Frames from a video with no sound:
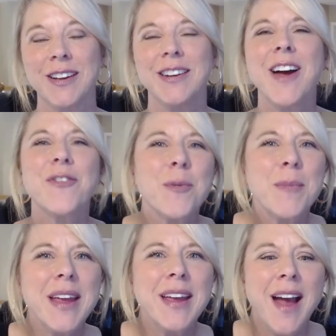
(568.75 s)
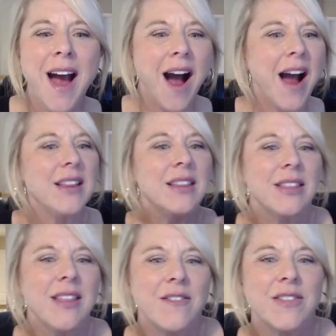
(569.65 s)
Now for me, I
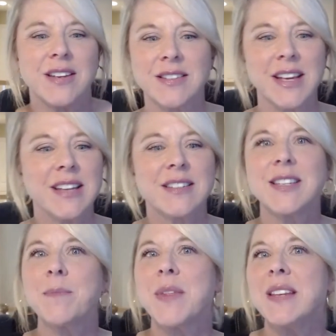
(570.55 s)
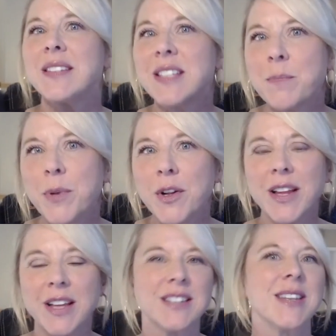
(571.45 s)
love this. It's something simple,
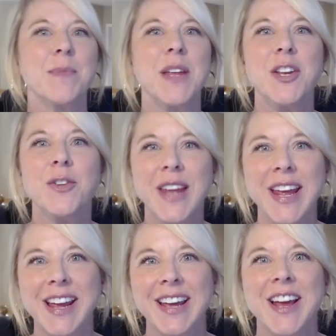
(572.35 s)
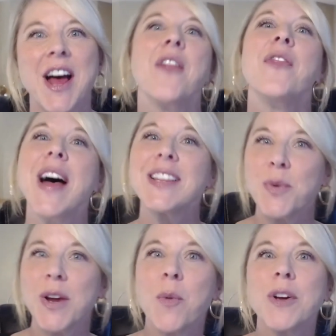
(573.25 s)
it's something unique. That's
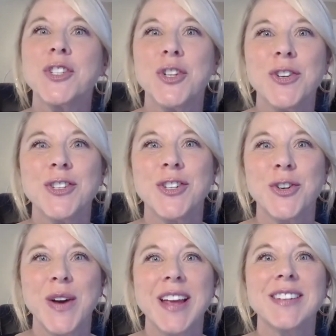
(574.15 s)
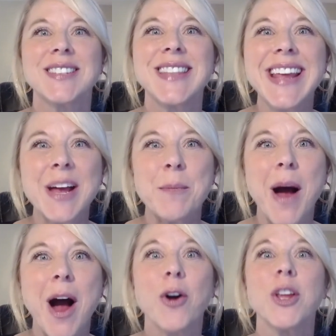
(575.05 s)
what I want you to do, is think
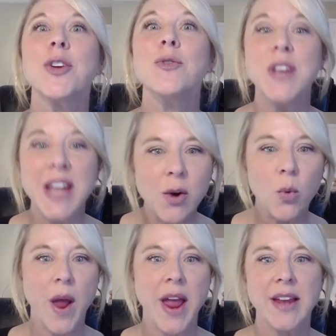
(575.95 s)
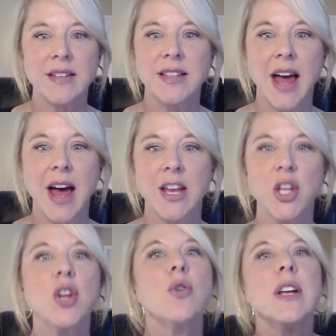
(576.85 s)
about unique ways that
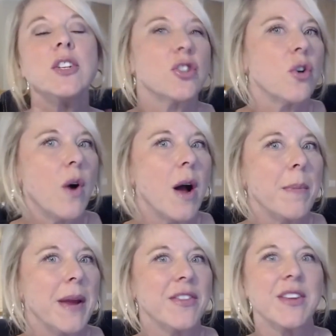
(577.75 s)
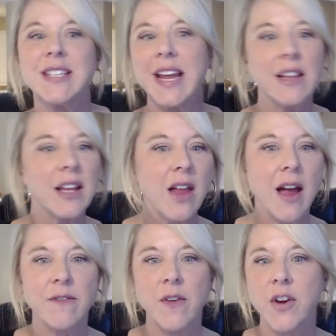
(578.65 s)
you can show up in the daily
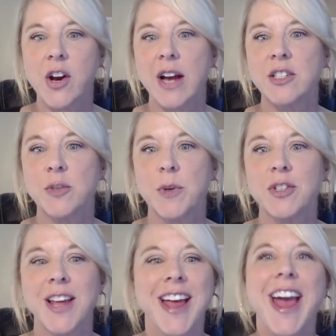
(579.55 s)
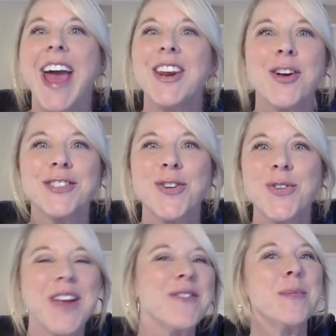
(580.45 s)
life of your customers and also
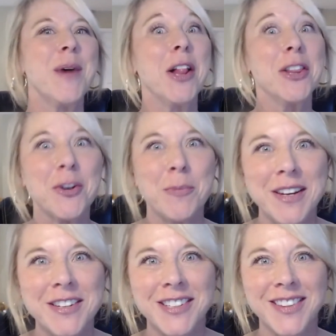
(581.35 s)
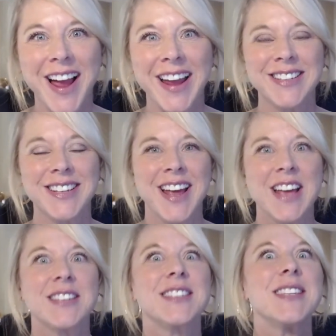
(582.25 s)
give them a little bit of delight.
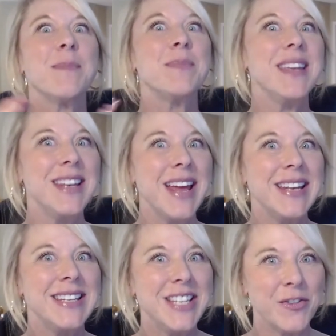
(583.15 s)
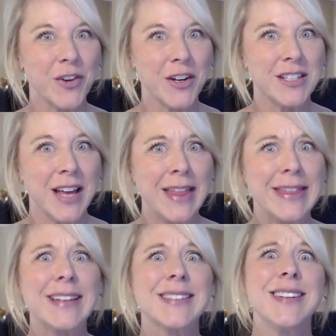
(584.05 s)
Something different
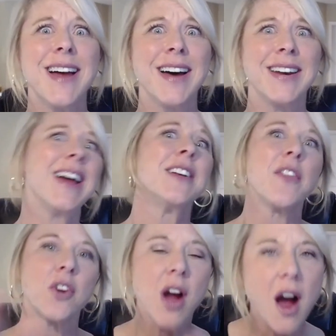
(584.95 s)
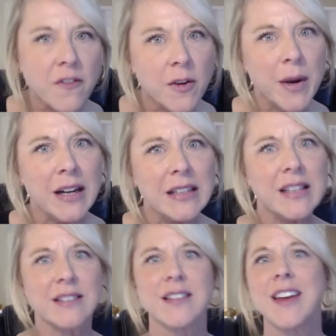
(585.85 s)
that's not another coffee mug,
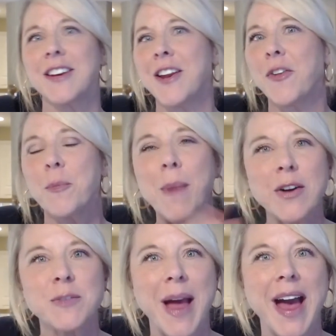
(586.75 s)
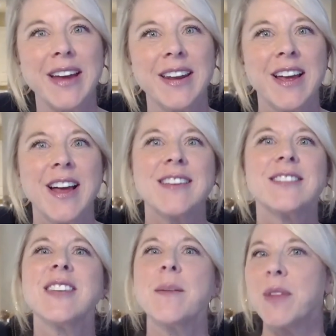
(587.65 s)
that's not another mouse pad,
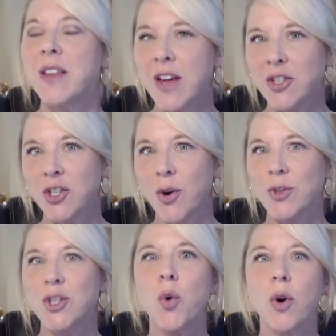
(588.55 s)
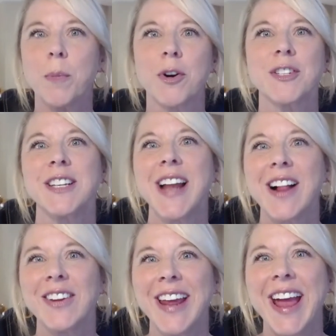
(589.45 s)
something that shows your
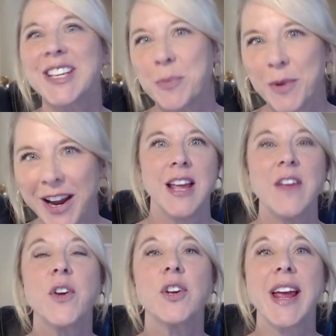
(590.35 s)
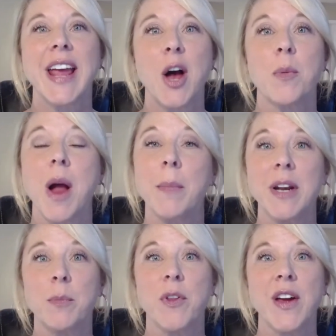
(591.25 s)
personality as a brand. If you'd like help coming
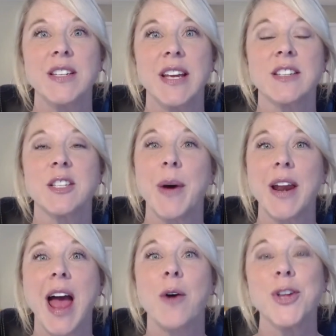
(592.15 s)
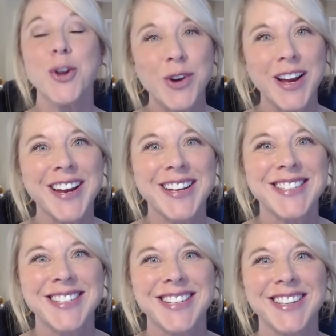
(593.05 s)
up with ideas about how you can
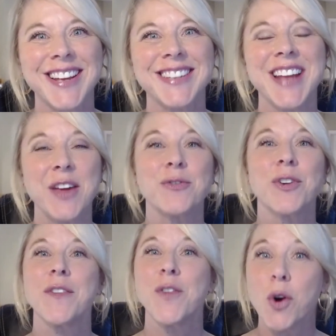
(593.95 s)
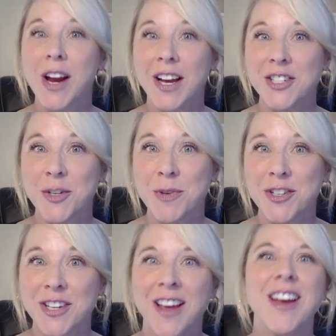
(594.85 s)
consistently stay in front of your
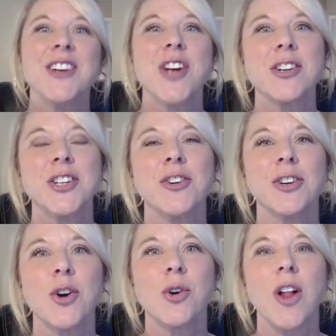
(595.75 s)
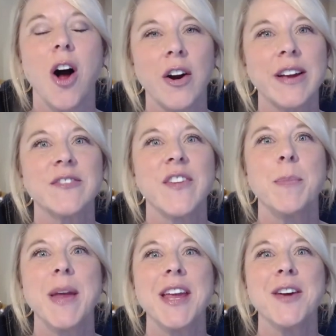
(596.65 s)
customers, talk to your local
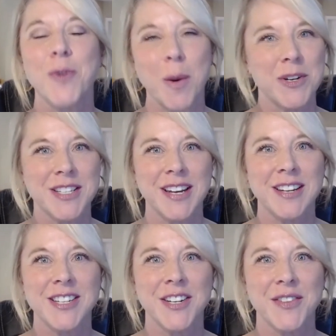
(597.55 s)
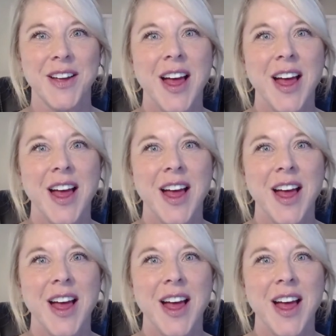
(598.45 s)
RSVP representative.